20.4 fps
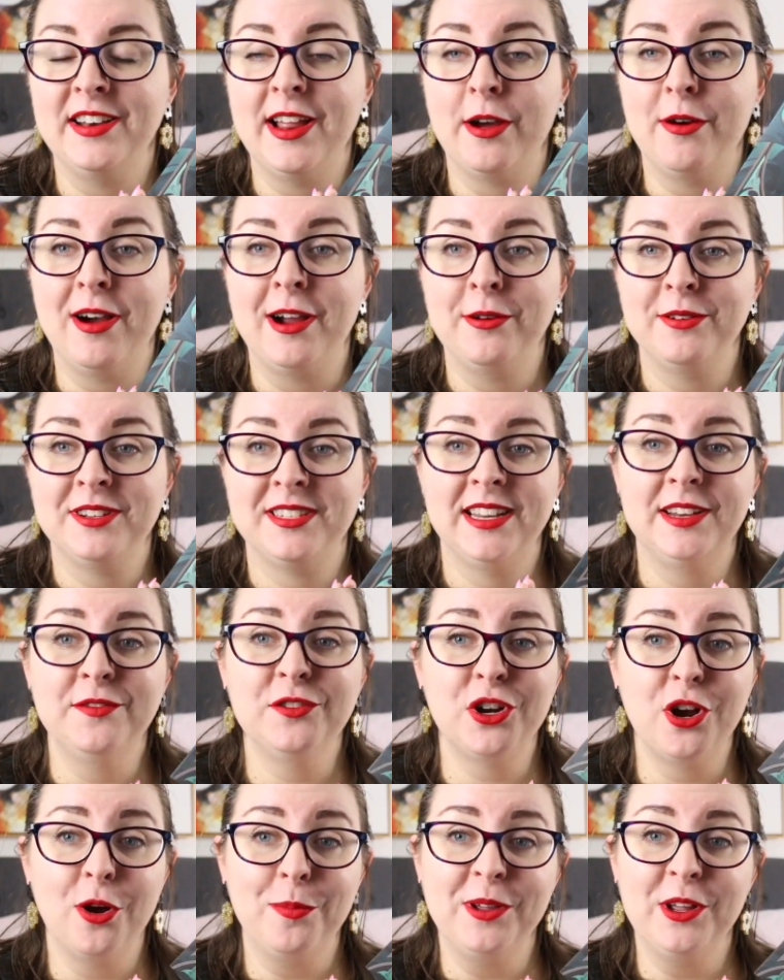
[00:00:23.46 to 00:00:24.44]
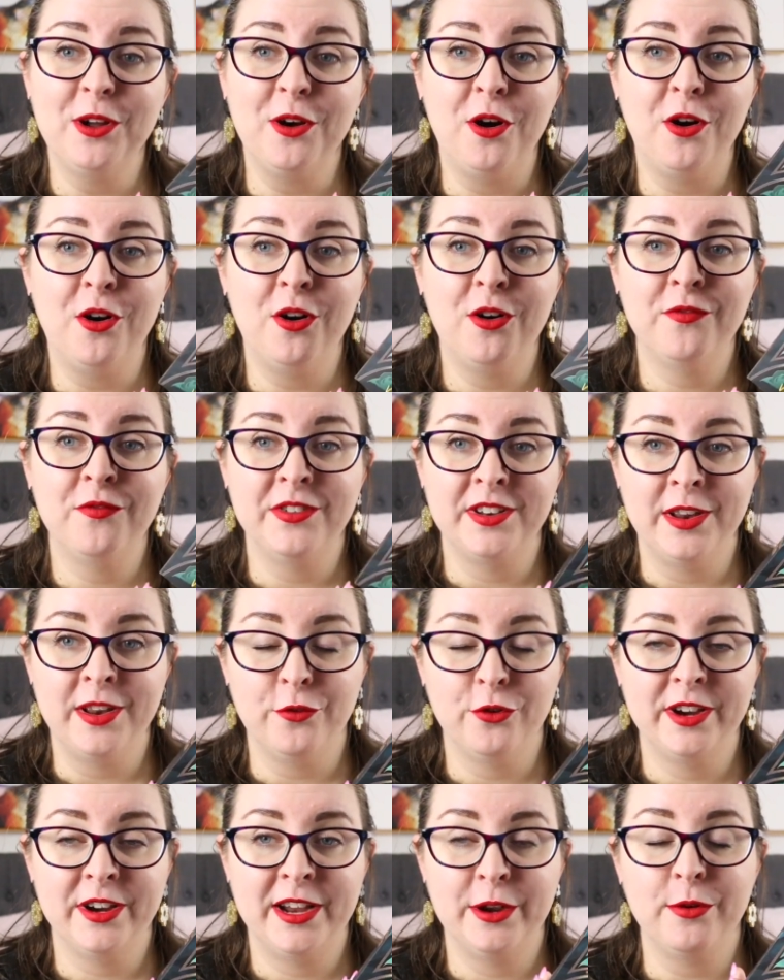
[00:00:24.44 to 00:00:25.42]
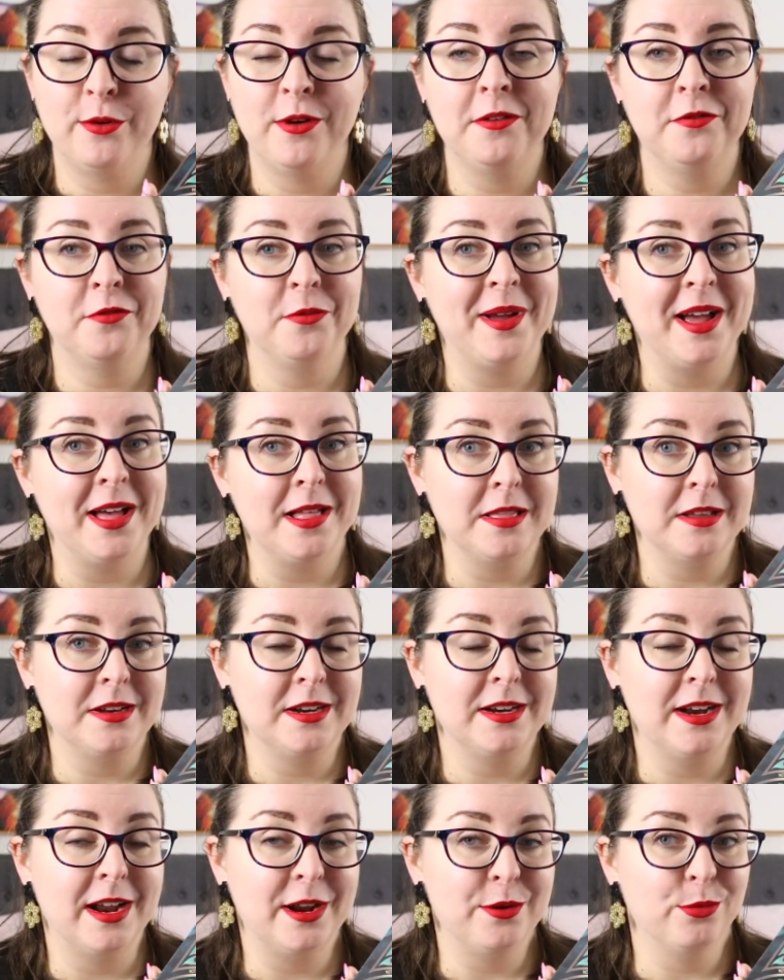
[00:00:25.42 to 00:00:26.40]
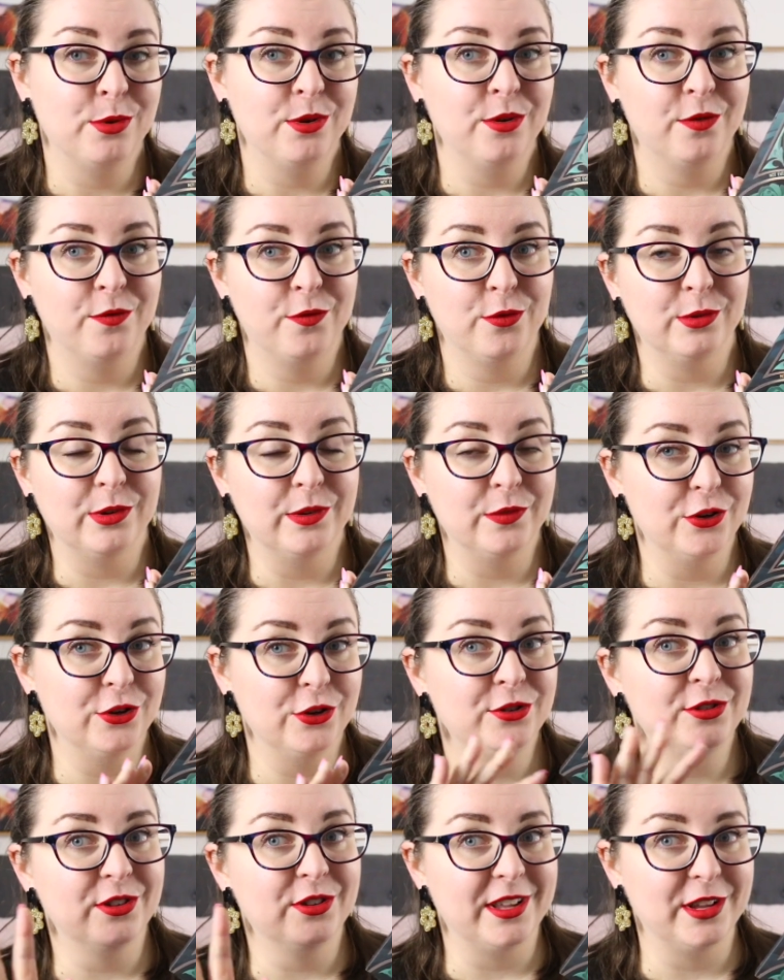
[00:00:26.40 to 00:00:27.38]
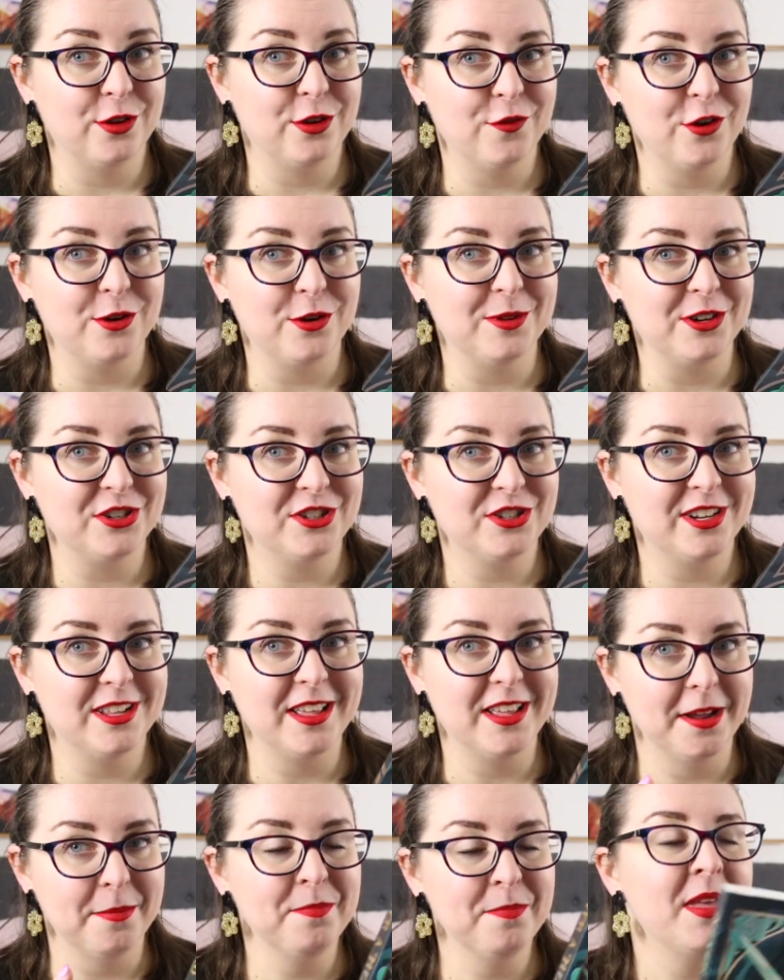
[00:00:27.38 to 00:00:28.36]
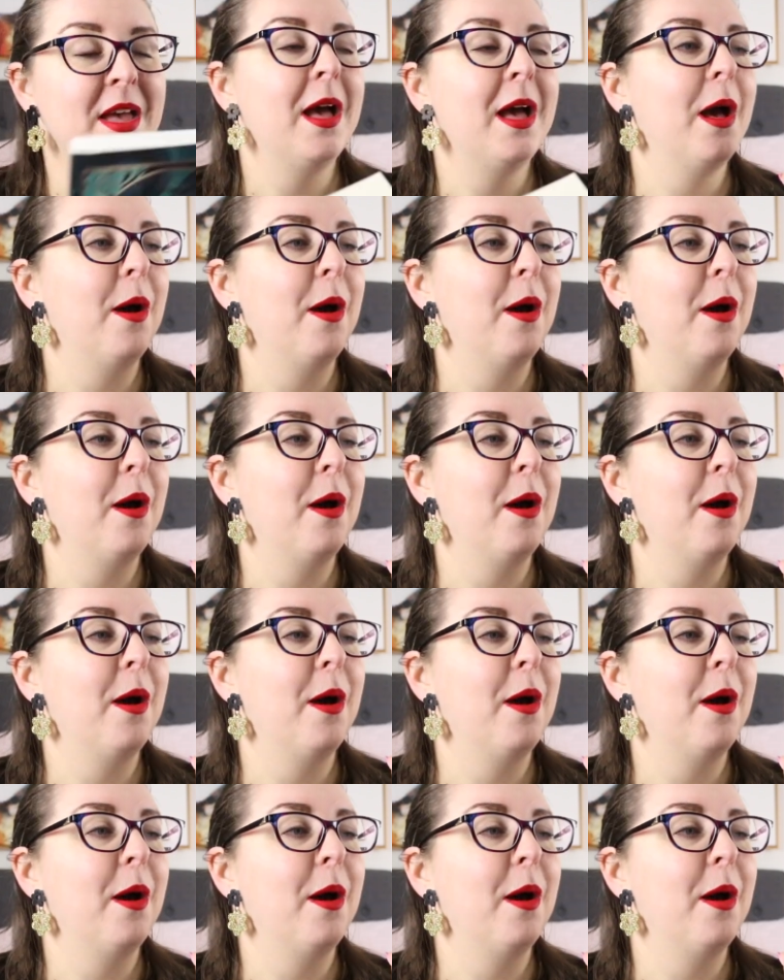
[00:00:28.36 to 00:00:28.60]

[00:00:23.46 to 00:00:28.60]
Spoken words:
Now, I received a copy of Never a Hero from Alan and Unwin for review, so thank you very much to them.